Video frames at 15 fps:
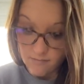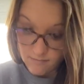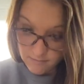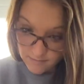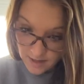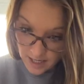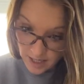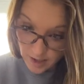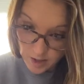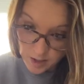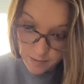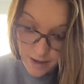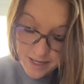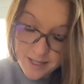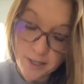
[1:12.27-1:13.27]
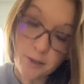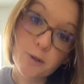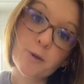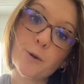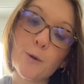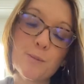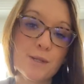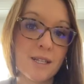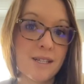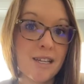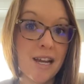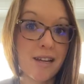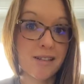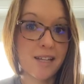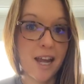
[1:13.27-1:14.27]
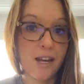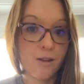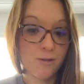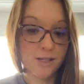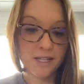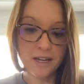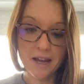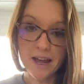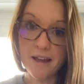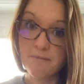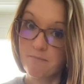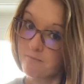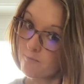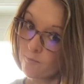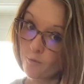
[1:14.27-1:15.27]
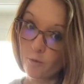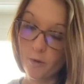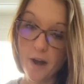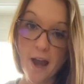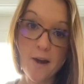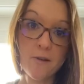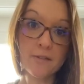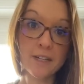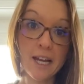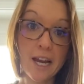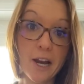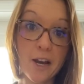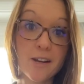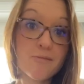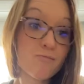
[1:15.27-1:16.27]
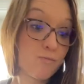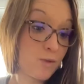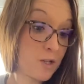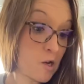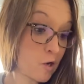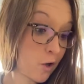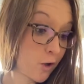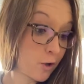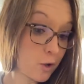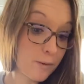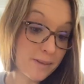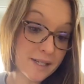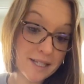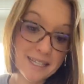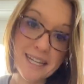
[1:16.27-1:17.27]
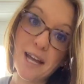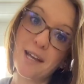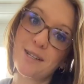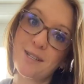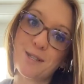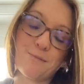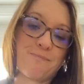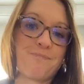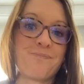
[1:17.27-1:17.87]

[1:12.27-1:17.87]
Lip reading: Here's my 0 groups of 6. Can you see it? Right over here, 0 groups of 6.